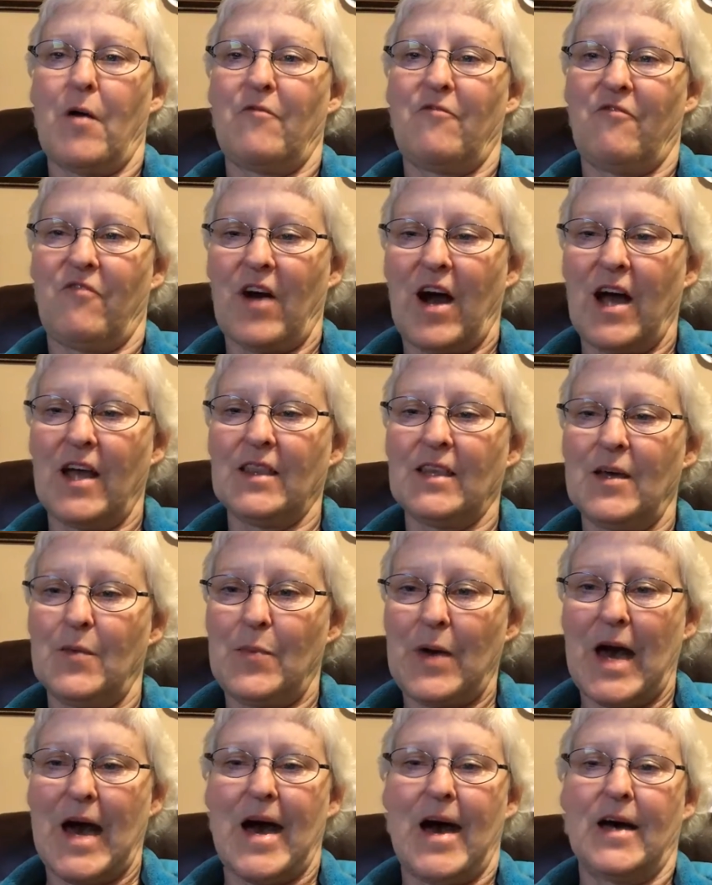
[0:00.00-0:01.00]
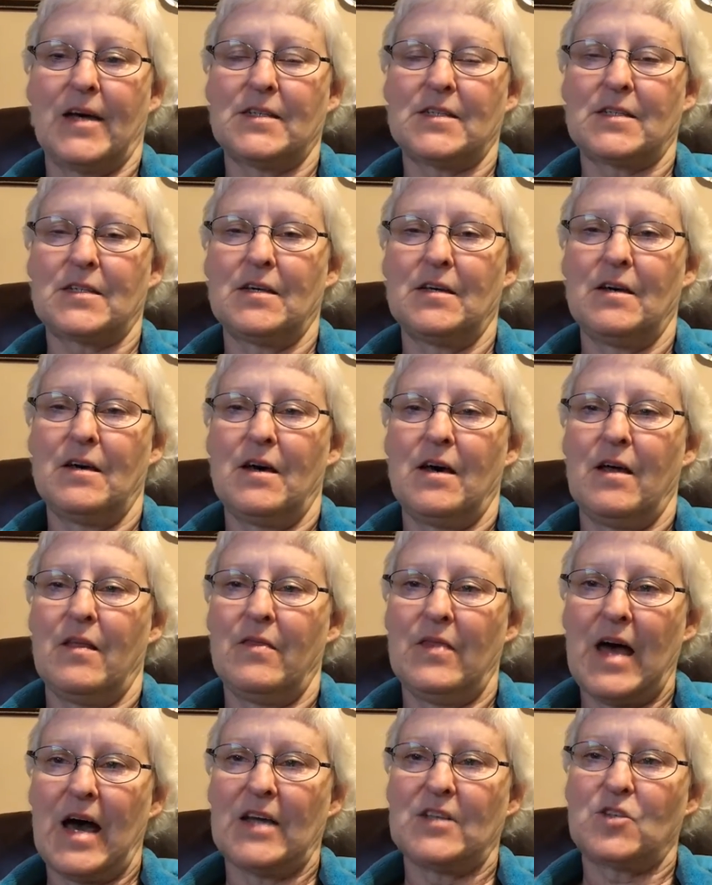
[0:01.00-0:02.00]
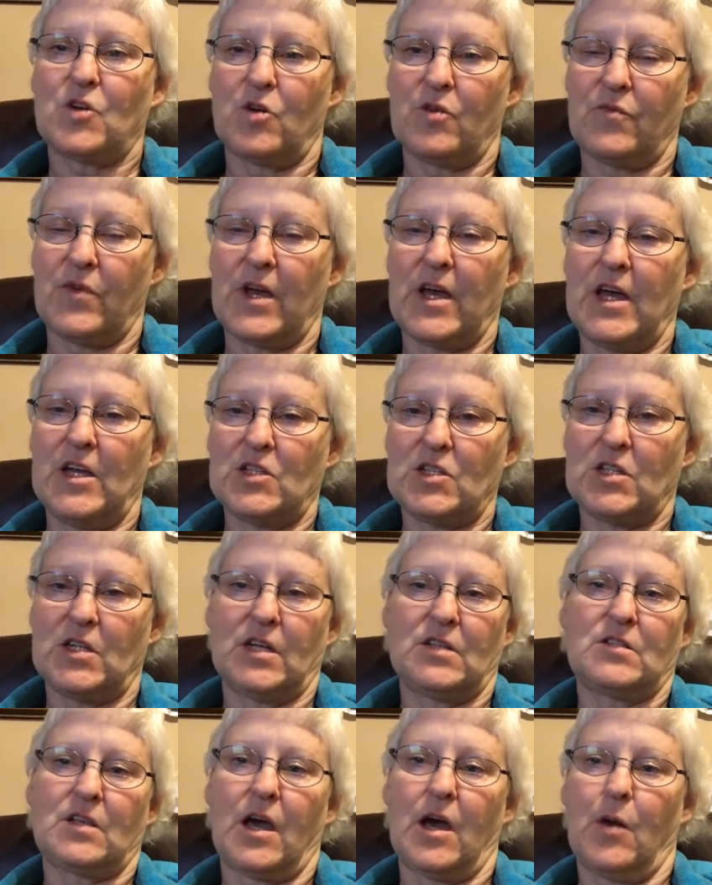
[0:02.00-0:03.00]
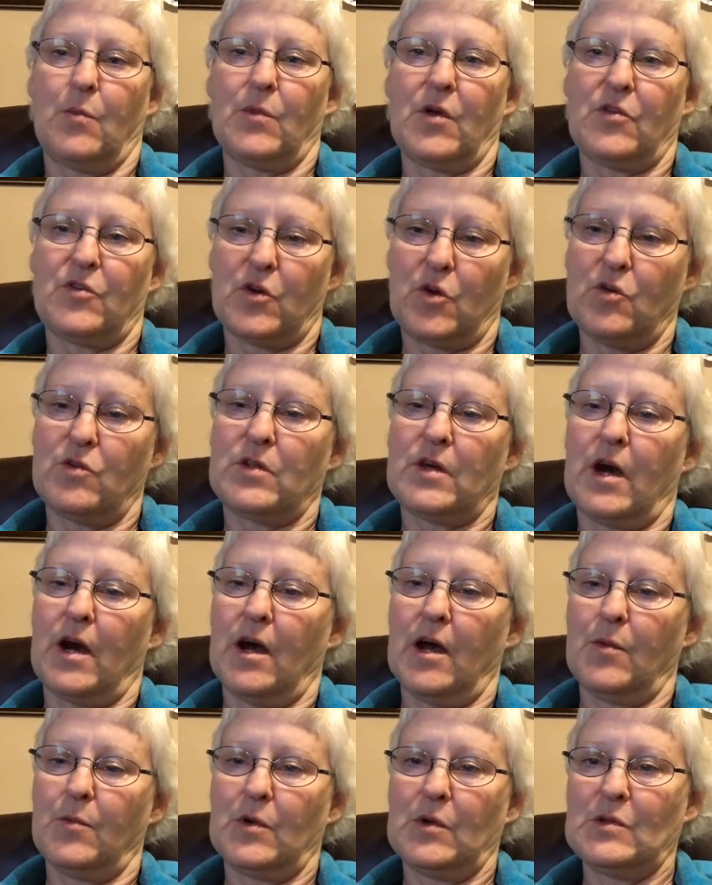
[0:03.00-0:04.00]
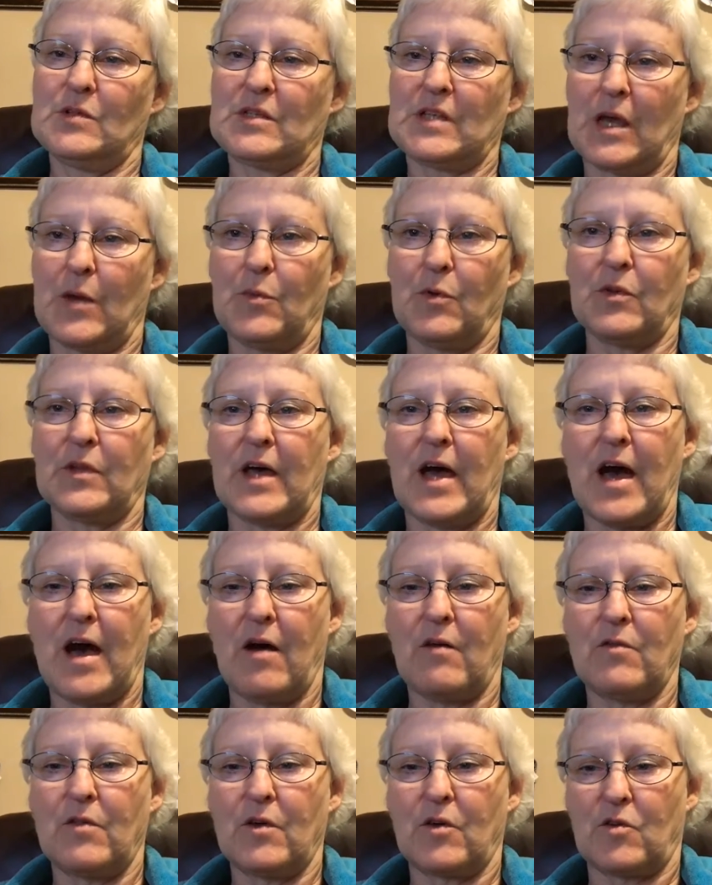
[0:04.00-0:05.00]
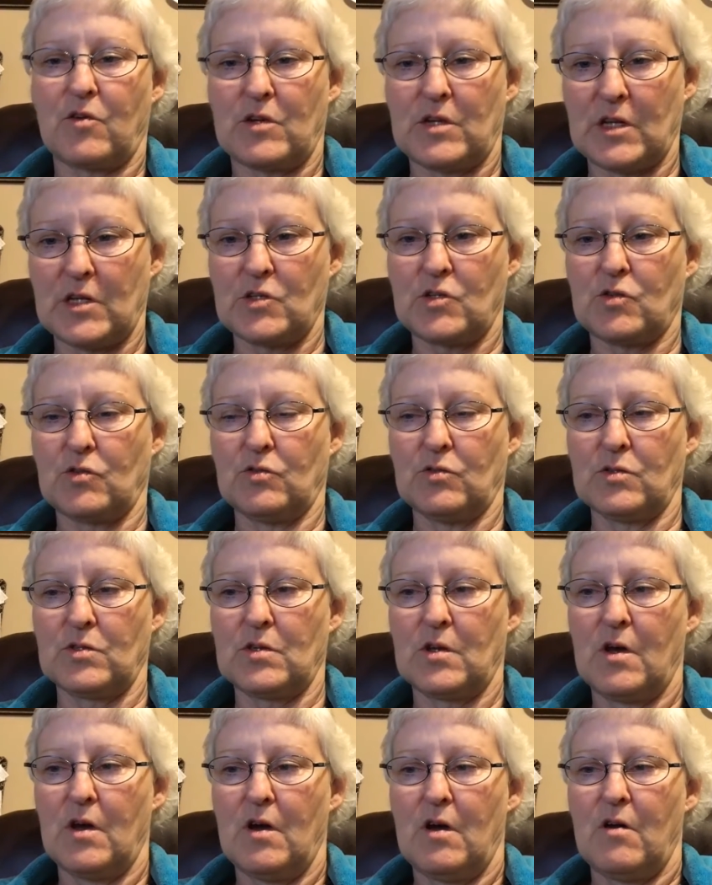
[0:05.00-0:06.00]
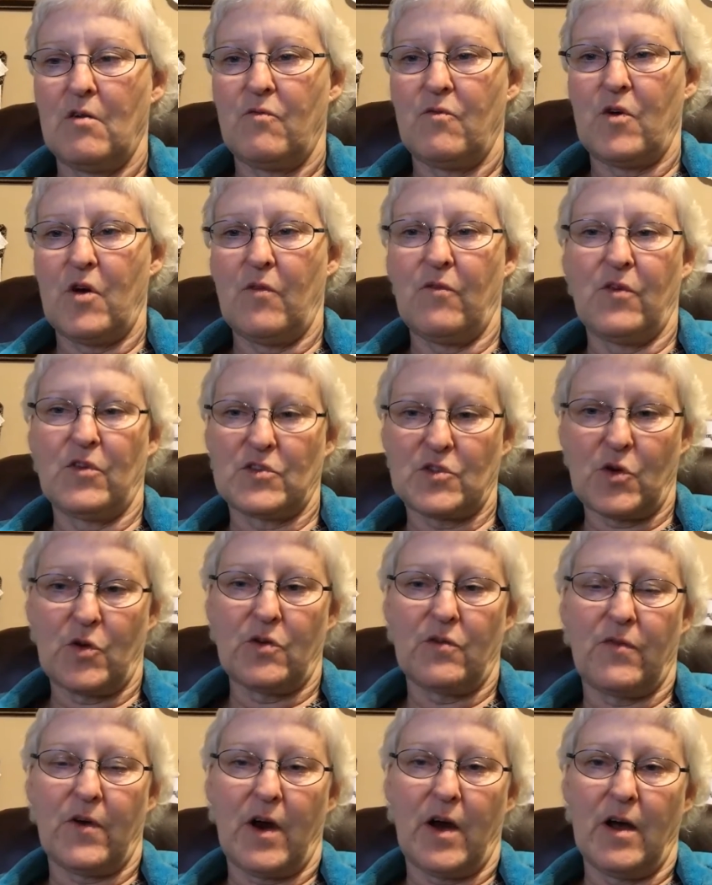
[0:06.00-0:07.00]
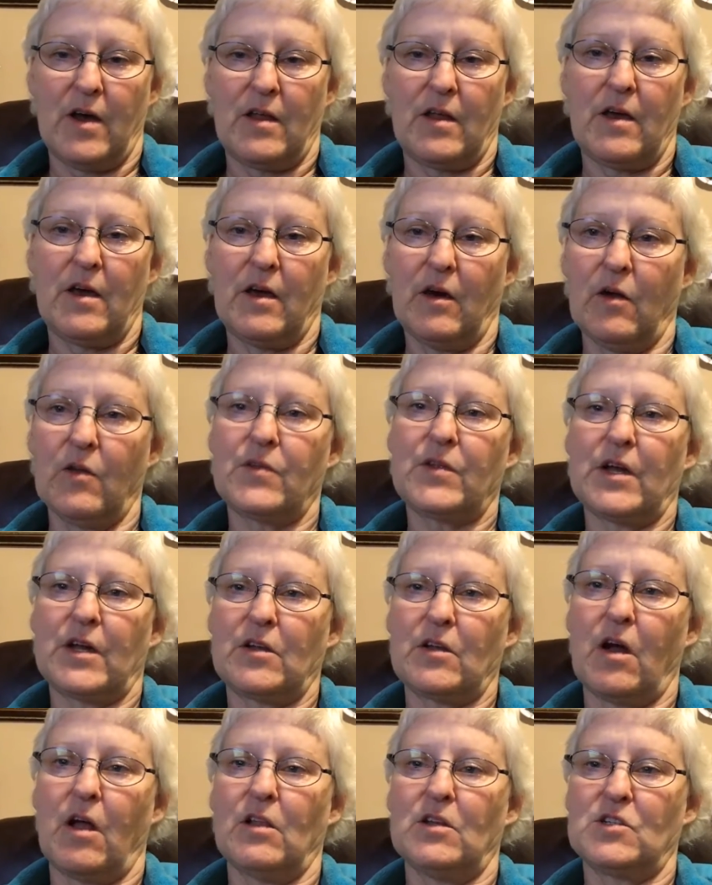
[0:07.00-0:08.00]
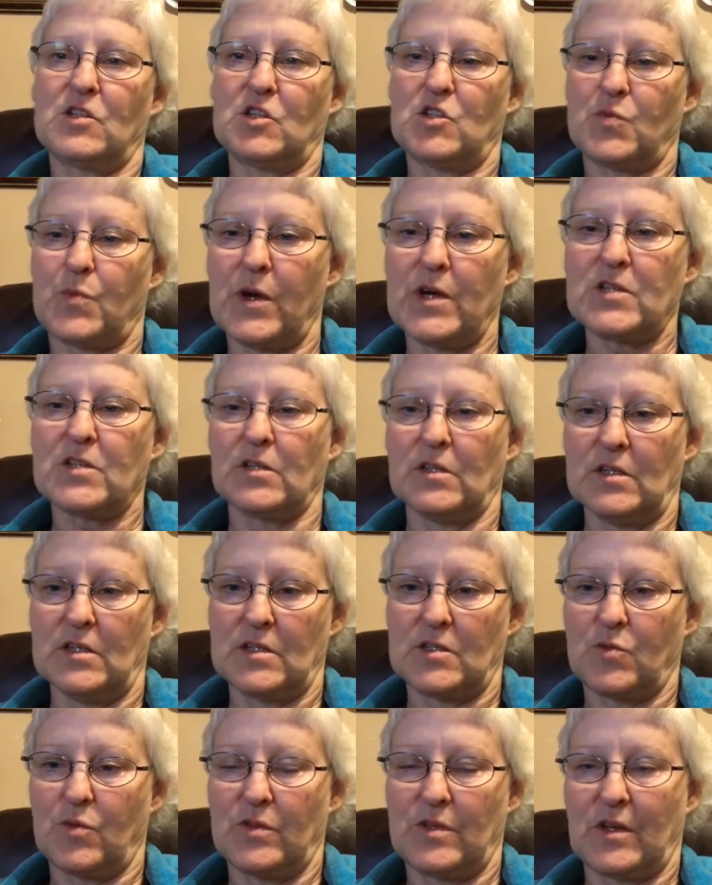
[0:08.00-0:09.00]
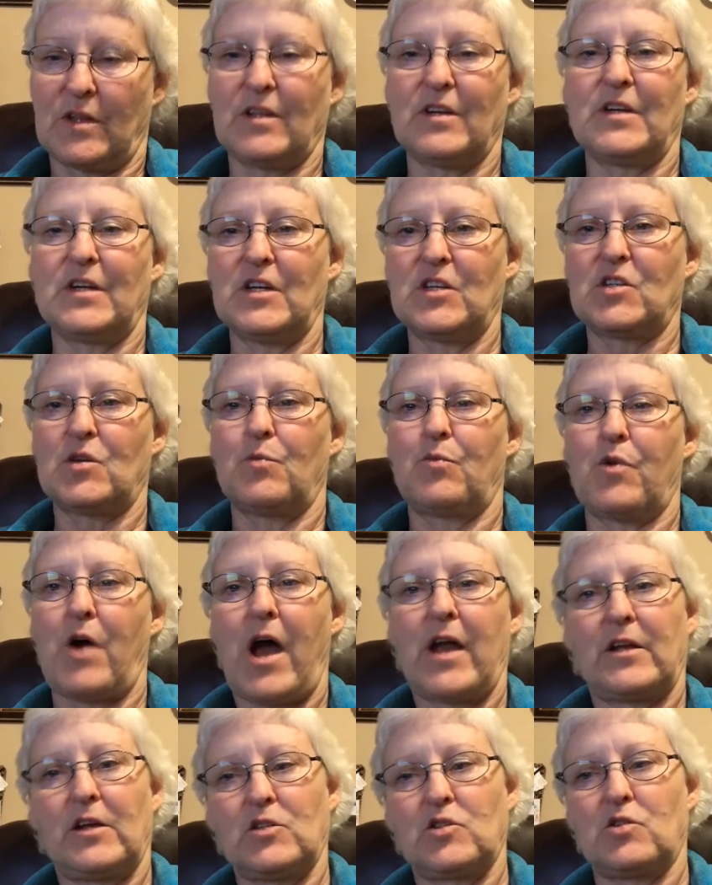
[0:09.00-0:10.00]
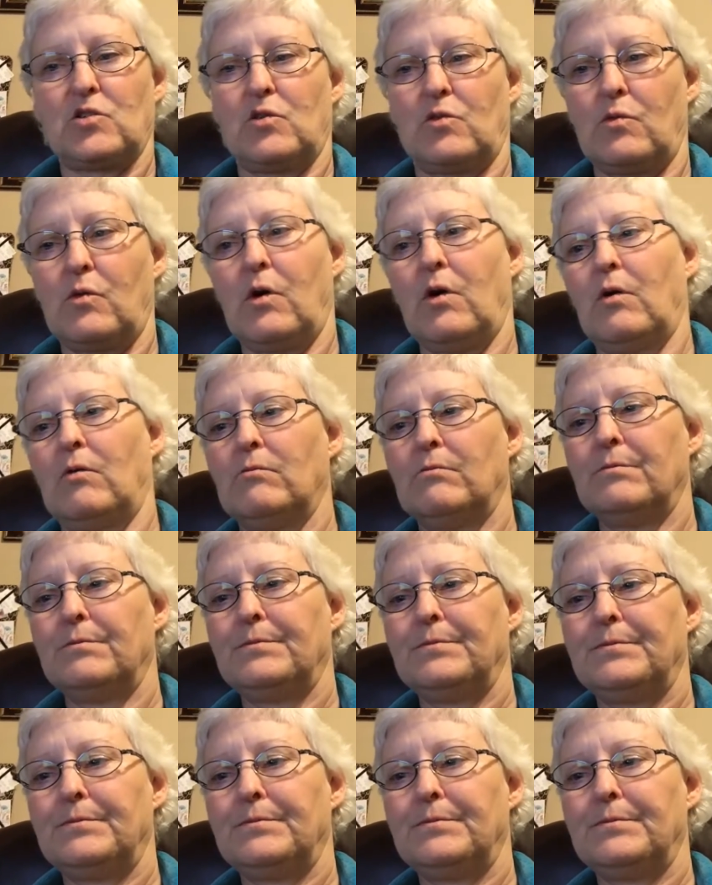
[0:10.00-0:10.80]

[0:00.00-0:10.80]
I finally passed that certification exam the third time and was able to have the credentials of the certified health technology specialist with the clinician practitioner role.